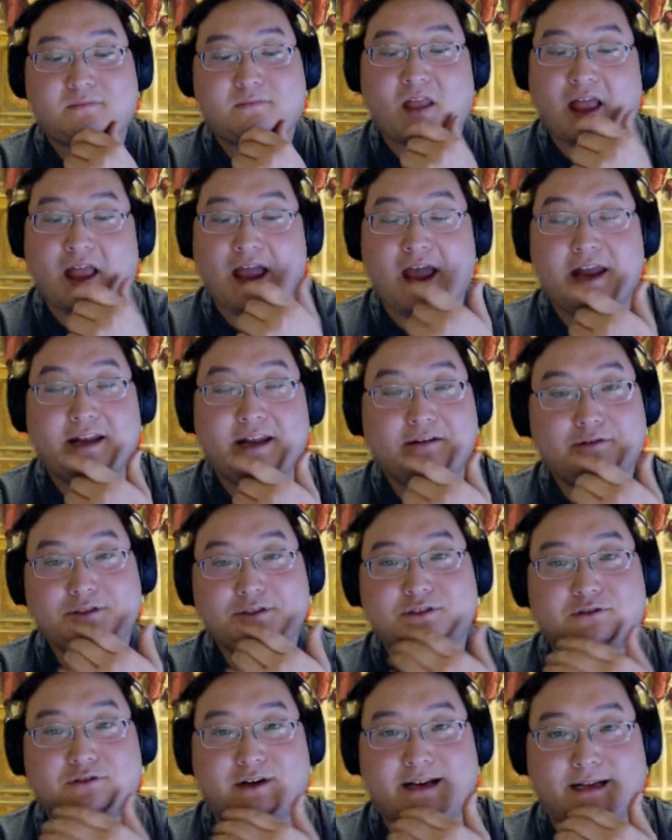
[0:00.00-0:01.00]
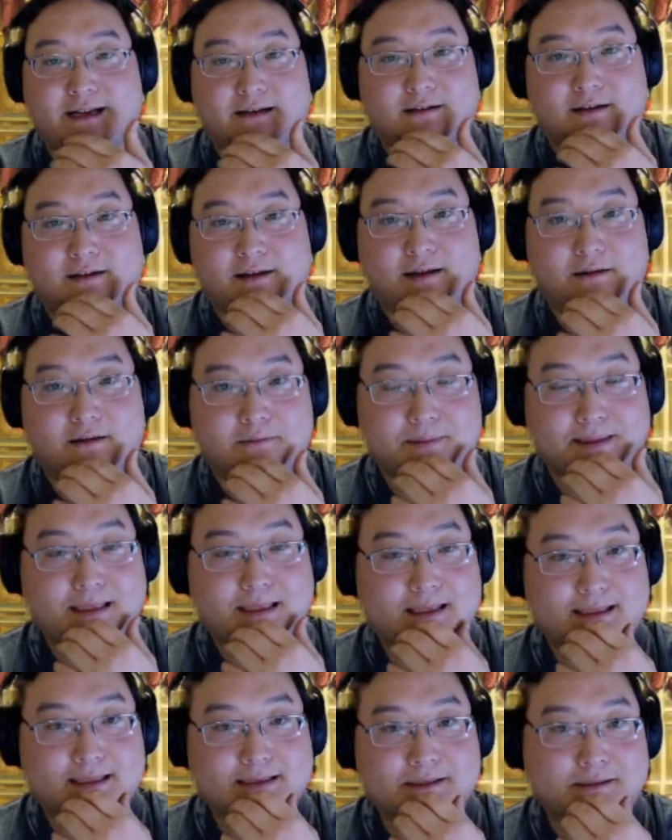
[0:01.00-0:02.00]
And it was great
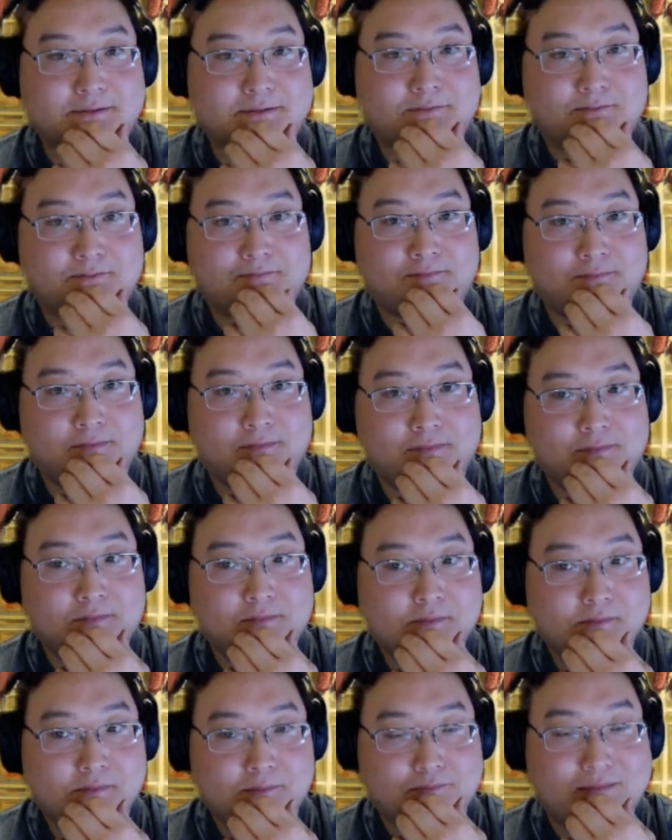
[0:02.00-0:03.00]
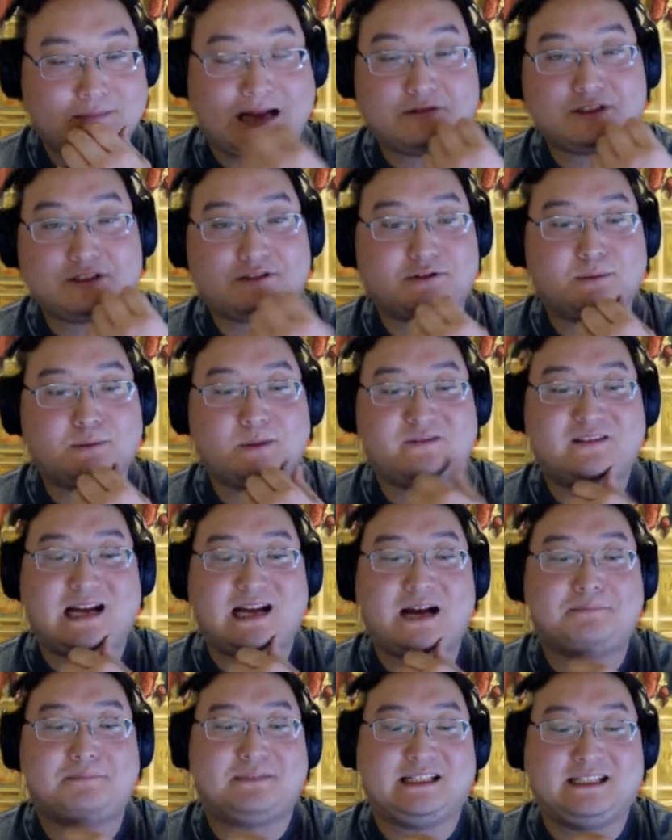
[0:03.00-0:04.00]
because that was a group of
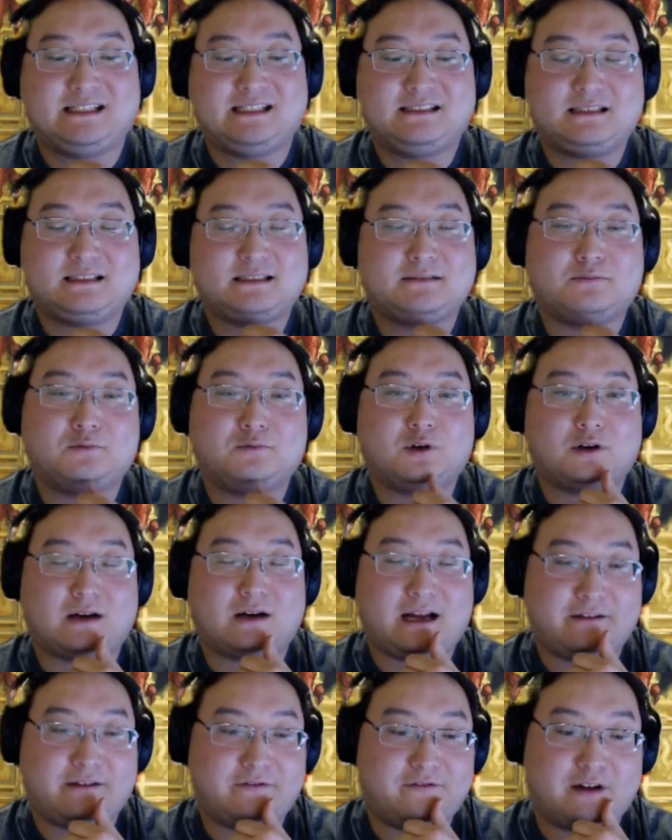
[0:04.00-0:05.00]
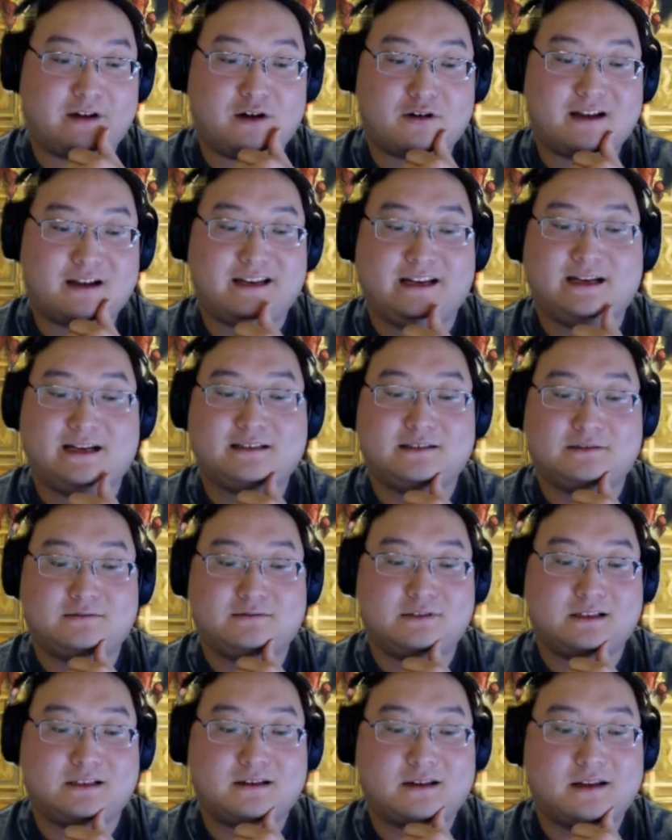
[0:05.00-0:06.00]
adoptees where I felt connected
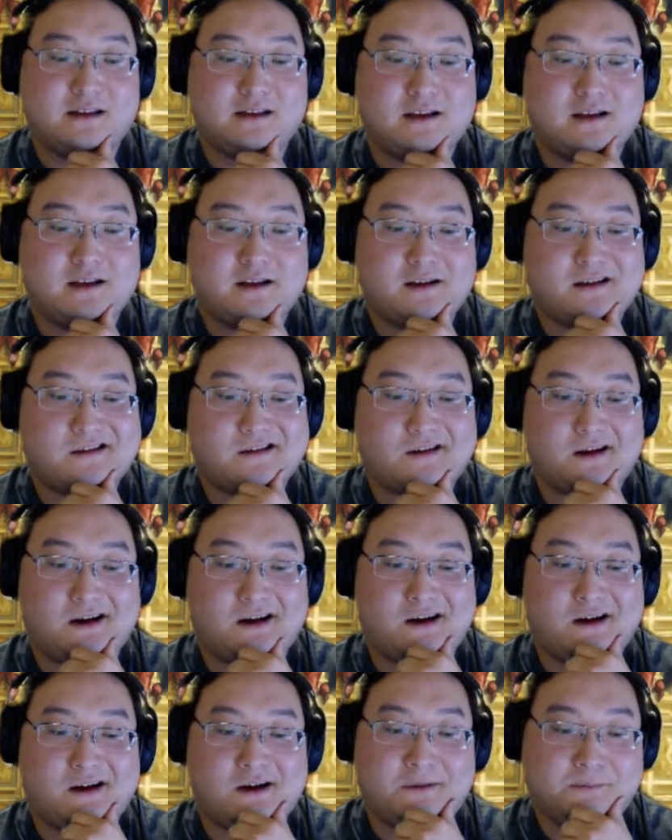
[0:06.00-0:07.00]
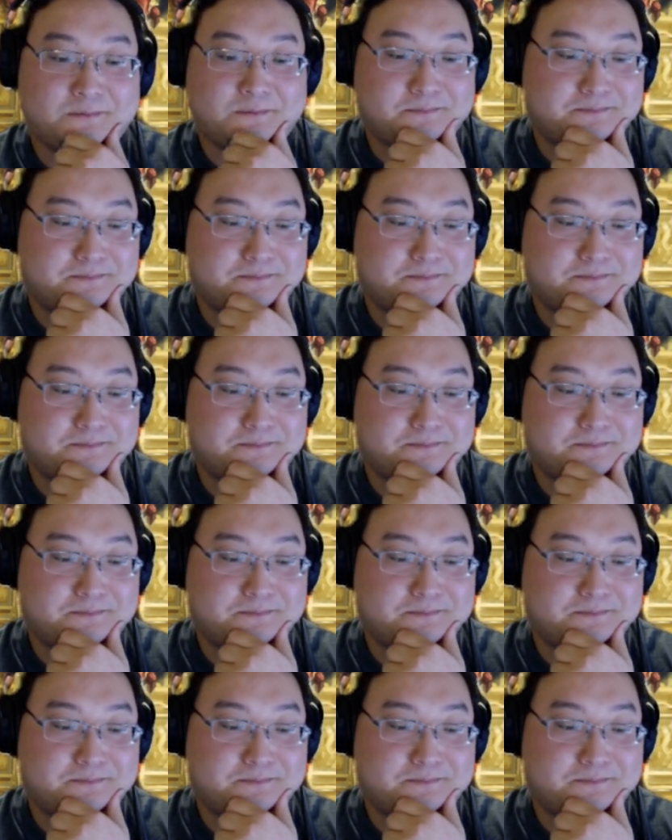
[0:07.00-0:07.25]
with. Um,